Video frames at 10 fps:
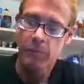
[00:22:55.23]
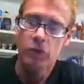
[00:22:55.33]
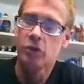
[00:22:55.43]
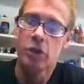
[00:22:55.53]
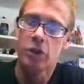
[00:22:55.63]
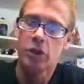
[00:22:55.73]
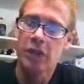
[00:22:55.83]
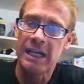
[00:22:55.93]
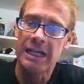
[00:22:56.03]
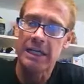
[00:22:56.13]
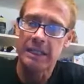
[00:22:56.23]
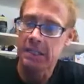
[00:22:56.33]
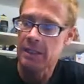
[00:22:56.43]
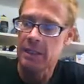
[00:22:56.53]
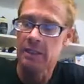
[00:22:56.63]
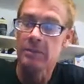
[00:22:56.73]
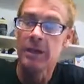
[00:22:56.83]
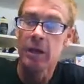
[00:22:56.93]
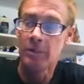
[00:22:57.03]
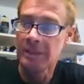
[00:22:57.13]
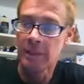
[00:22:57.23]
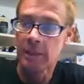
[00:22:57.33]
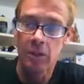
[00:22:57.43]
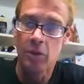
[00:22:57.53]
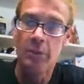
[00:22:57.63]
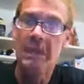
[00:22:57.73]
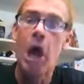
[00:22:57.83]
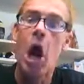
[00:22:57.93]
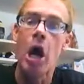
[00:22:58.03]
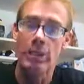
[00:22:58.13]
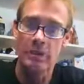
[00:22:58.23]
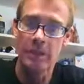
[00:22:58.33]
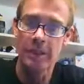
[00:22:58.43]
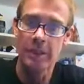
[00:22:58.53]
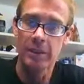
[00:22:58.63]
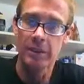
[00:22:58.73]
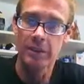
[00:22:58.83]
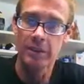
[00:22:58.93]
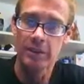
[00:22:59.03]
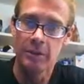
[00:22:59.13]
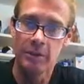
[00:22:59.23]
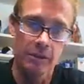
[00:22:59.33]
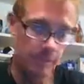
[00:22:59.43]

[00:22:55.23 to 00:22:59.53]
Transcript: But you on your site say things about me that are beyond ridiculous.